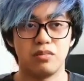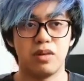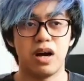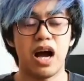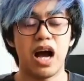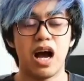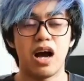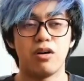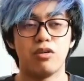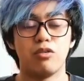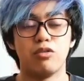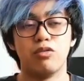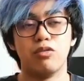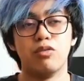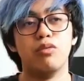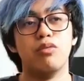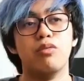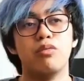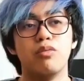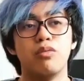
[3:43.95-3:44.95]

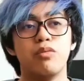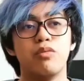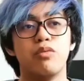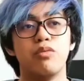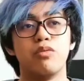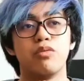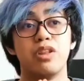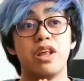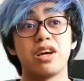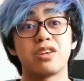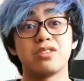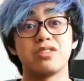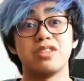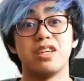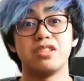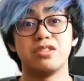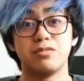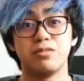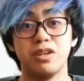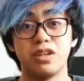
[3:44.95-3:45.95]
how the
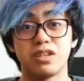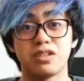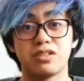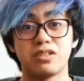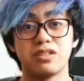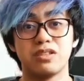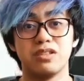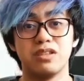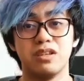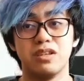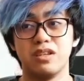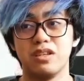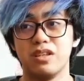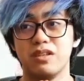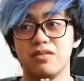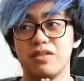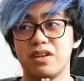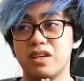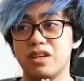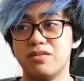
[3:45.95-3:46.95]
exercise works, the
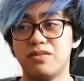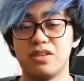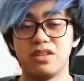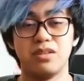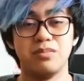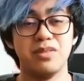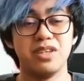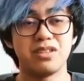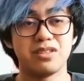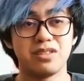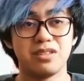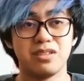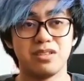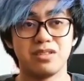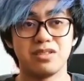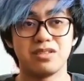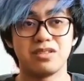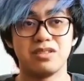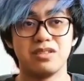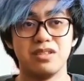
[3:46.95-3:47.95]
very
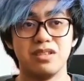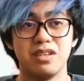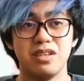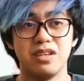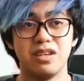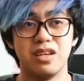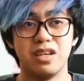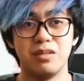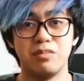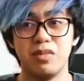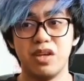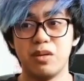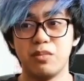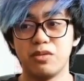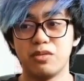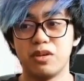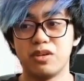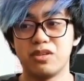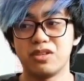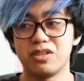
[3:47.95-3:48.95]
fundamentals, and be able
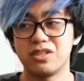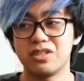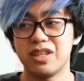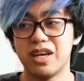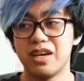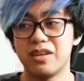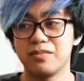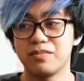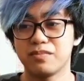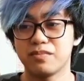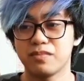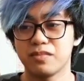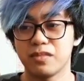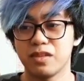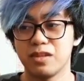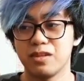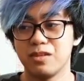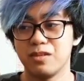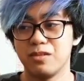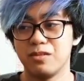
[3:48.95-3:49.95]
to understand
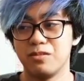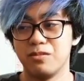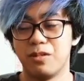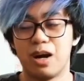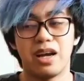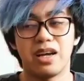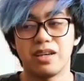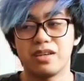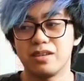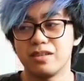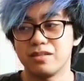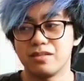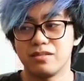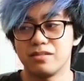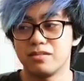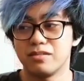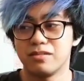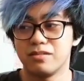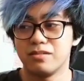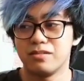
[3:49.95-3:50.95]
why
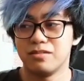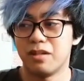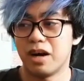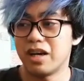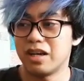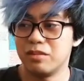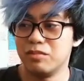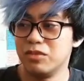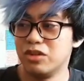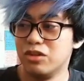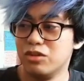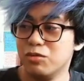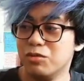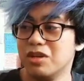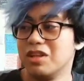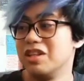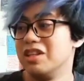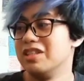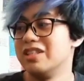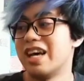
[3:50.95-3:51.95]
I'm
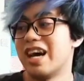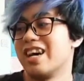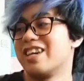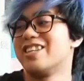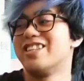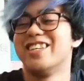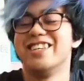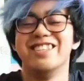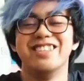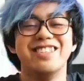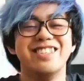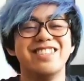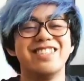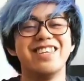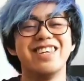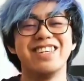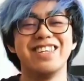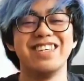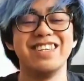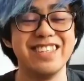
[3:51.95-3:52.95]
doing these actions,
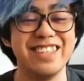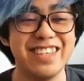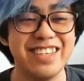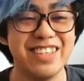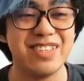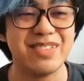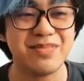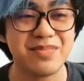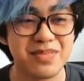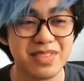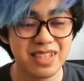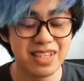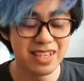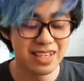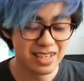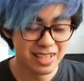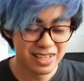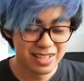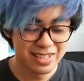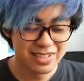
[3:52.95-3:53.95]
really.
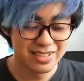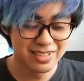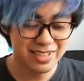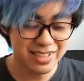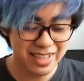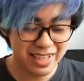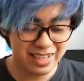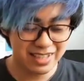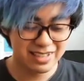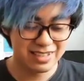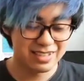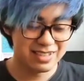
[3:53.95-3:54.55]
So yeah,